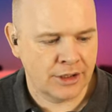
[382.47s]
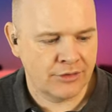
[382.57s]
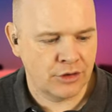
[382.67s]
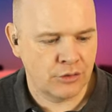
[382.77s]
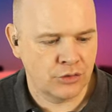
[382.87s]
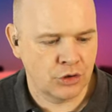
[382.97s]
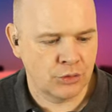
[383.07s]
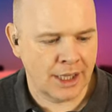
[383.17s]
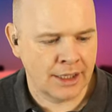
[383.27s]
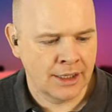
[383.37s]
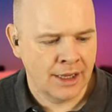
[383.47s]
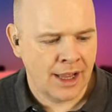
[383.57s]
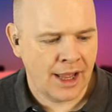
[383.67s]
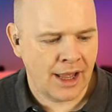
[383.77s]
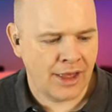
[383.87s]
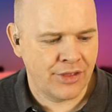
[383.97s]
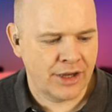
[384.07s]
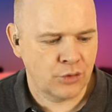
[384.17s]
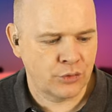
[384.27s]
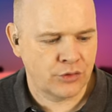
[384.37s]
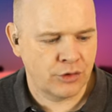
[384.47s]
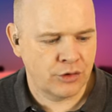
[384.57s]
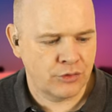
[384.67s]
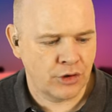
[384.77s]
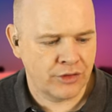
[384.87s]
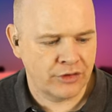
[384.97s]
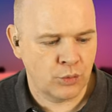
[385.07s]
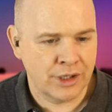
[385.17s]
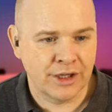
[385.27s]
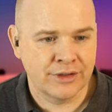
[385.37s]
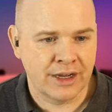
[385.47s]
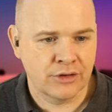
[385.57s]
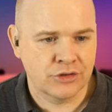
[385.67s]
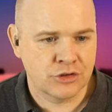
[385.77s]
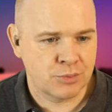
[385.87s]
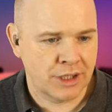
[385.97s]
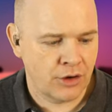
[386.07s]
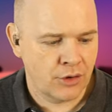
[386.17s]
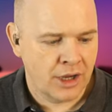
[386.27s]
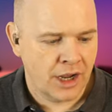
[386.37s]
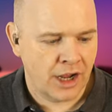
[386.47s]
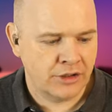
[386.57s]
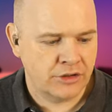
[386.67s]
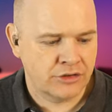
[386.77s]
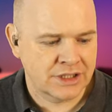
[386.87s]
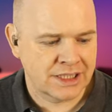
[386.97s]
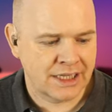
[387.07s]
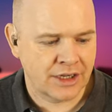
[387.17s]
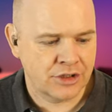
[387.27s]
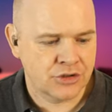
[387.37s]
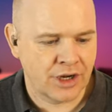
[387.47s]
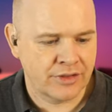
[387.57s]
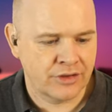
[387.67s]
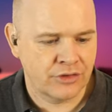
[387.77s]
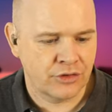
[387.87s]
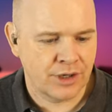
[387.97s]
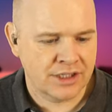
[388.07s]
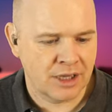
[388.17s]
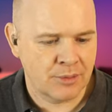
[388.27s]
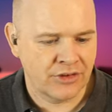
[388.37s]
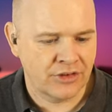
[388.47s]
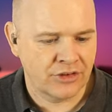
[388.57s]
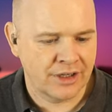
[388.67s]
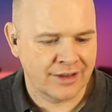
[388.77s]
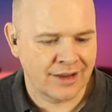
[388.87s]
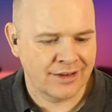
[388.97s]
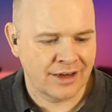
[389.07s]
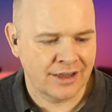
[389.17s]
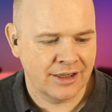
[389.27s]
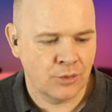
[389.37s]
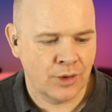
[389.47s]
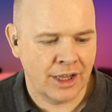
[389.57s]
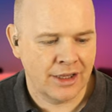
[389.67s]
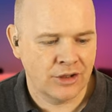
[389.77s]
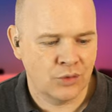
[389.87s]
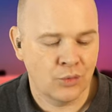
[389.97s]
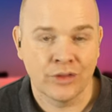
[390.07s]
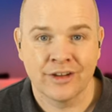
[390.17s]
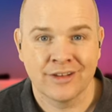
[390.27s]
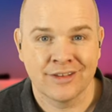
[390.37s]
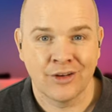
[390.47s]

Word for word: And if you zoom in, uh, then also you've got this window down just below and you can just click and drag this to actually position it exactly where you want it.